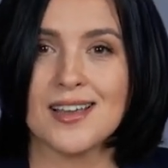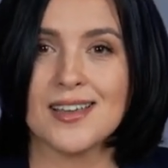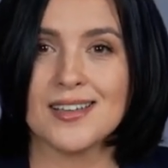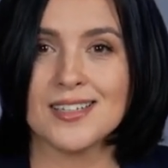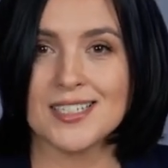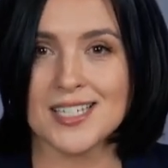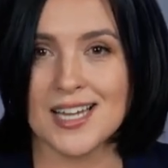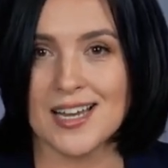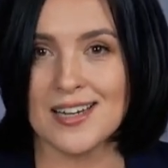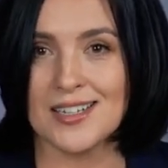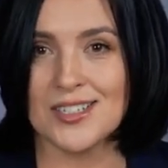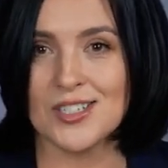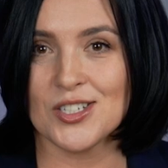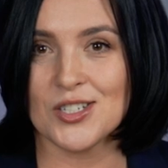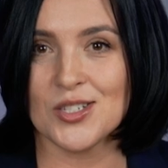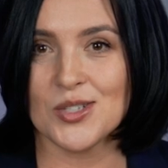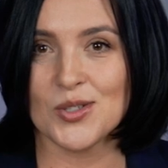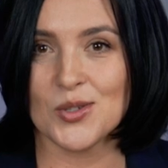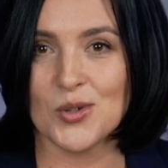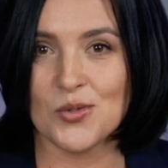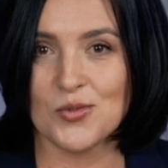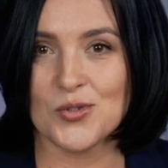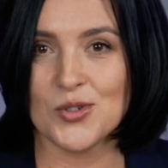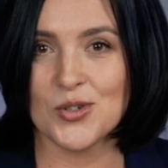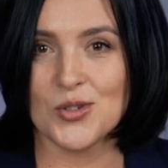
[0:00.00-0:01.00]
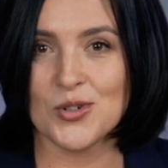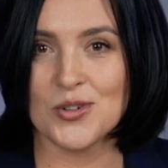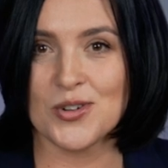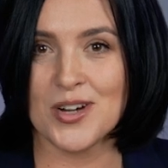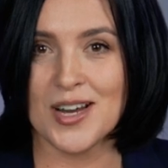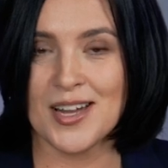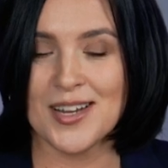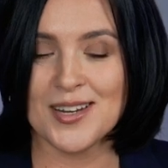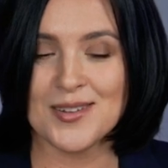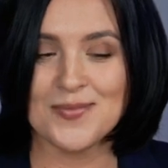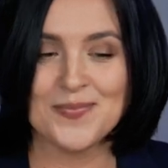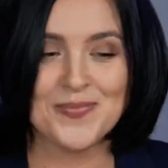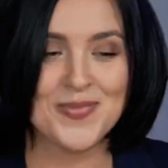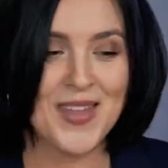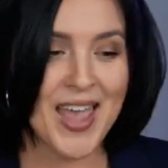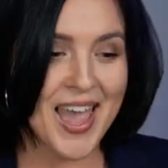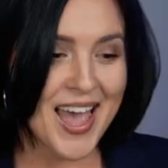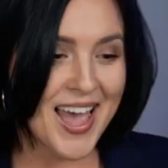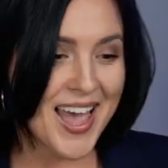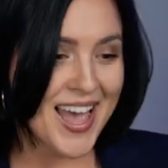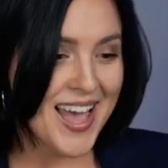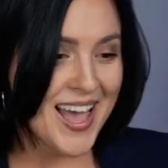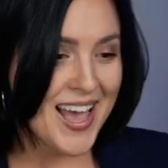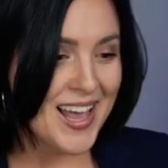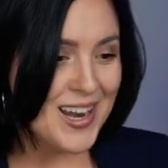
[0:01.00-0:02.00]
Intelligence of Ukraine.
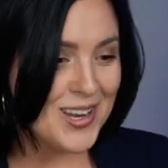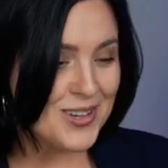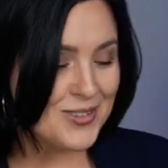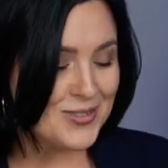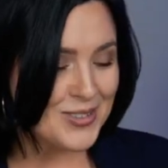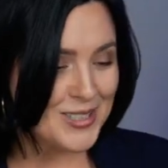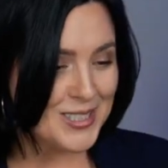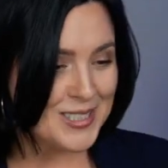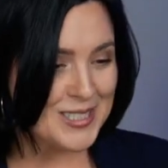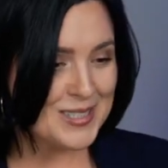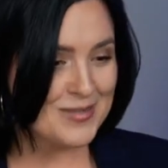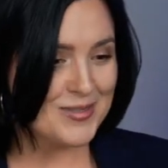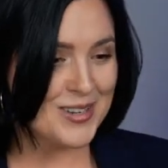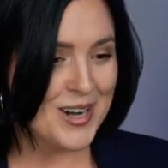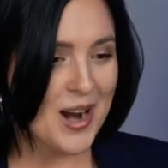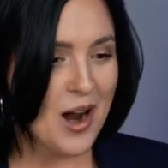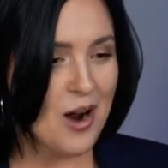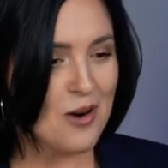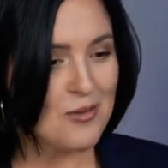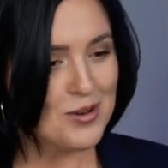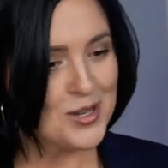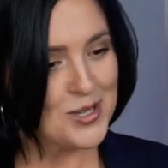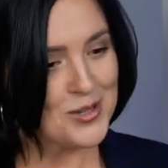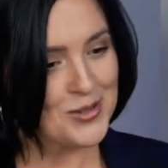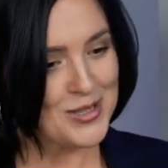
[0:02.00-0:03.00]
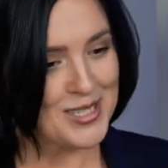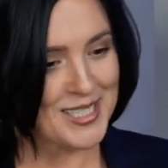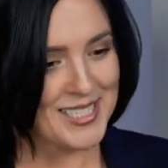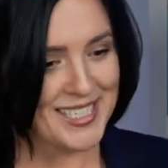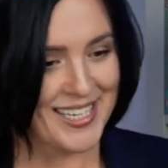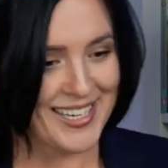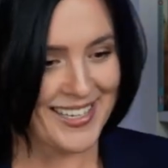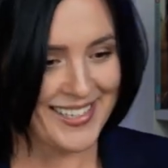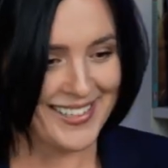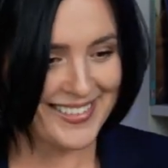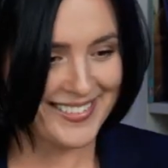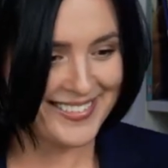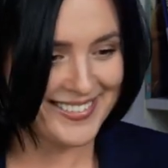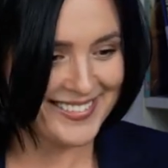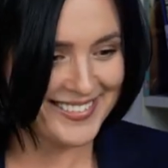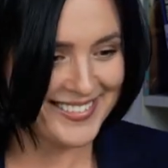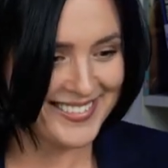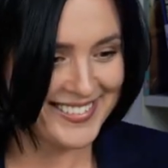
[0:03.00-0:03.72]
Hello, Volodymyr. How are you today?